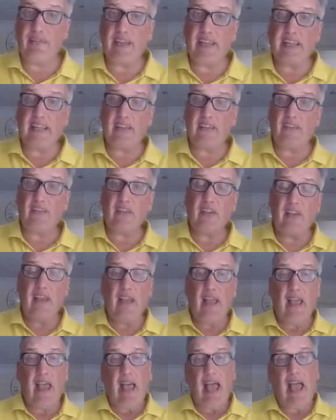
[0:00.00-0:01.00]
things,
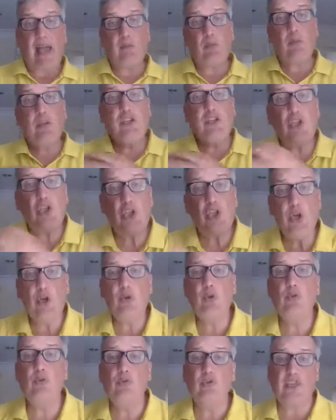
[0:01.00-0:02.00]
and we
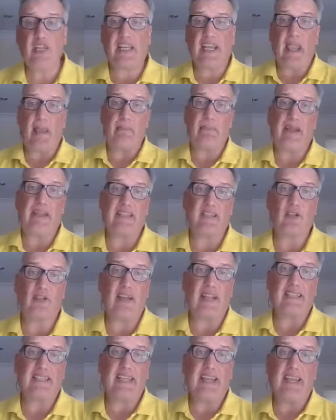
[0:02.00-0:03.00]
choose to get better
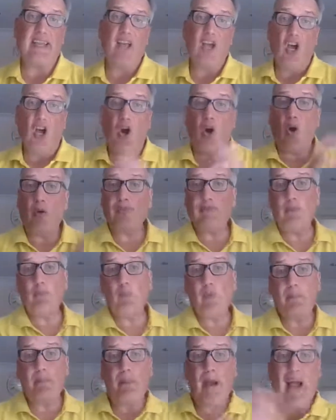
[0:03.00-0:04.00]
at it.
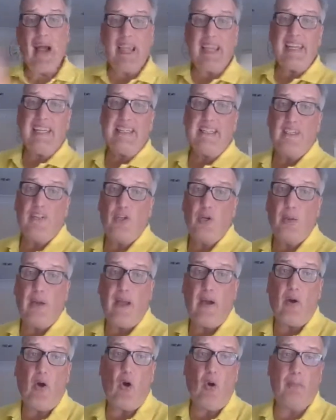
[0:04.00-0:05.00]
Often we pay to do
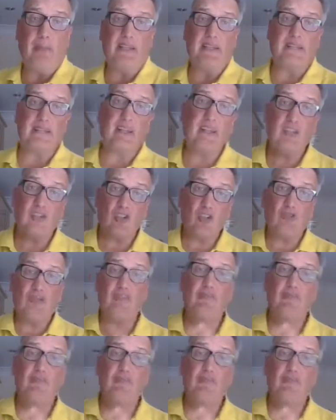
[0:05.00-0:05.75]
our hobbies, so